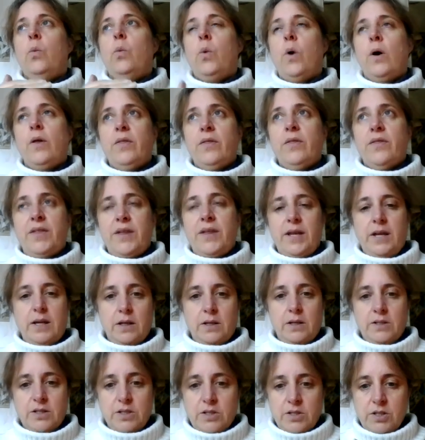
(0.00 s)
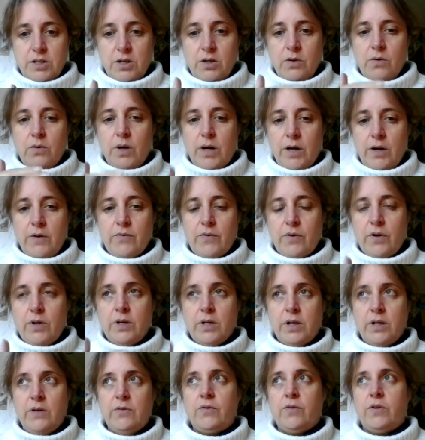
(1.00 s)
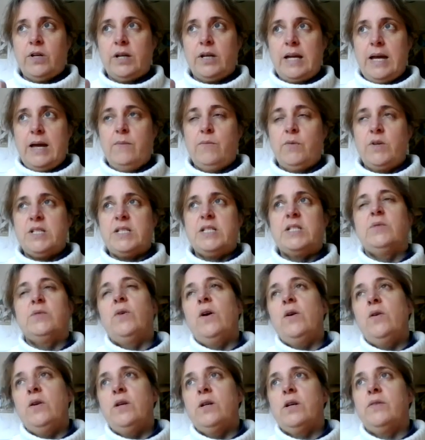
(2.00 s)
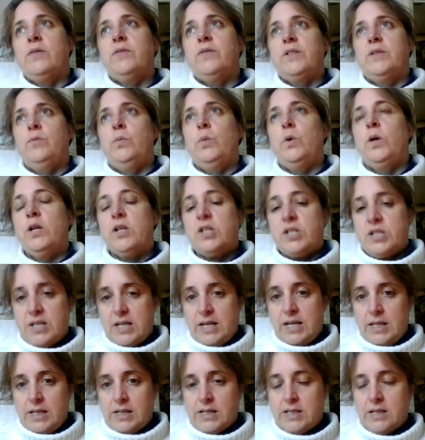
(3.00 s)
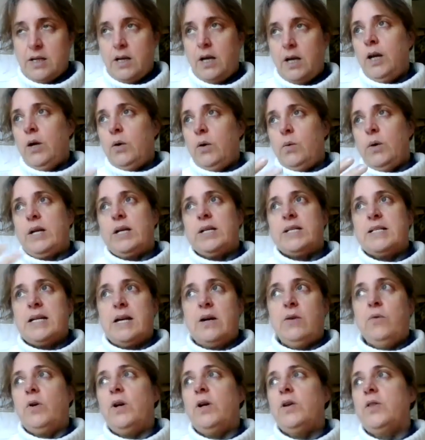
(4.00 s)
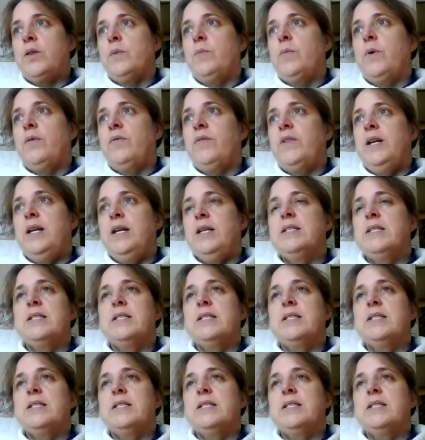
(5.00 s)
one thing to do over and over again, which is very often worksheets. We can download them off the